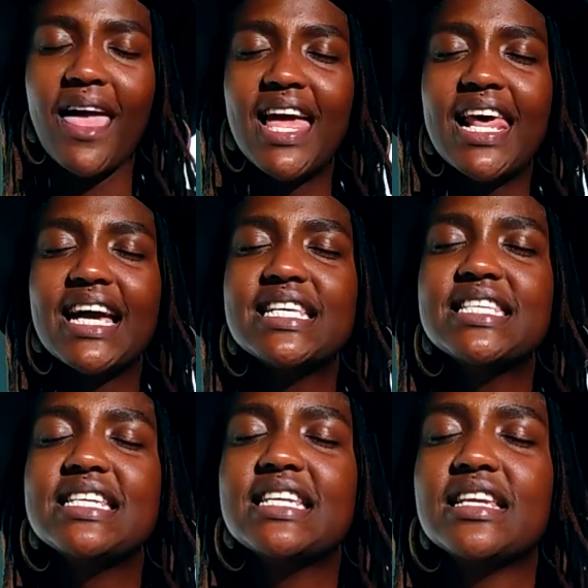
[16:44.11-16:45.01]
And like I
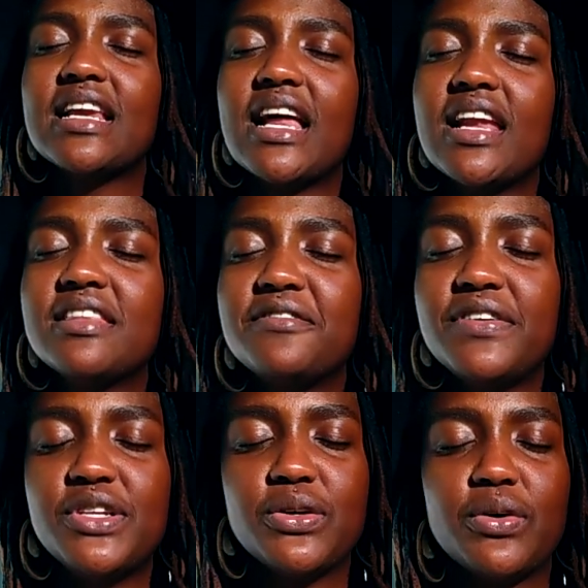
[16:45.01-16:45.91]
said in another
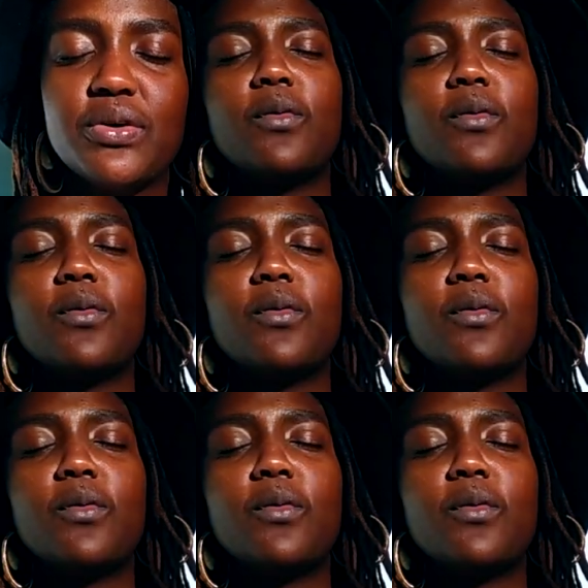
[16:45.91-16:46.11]
video,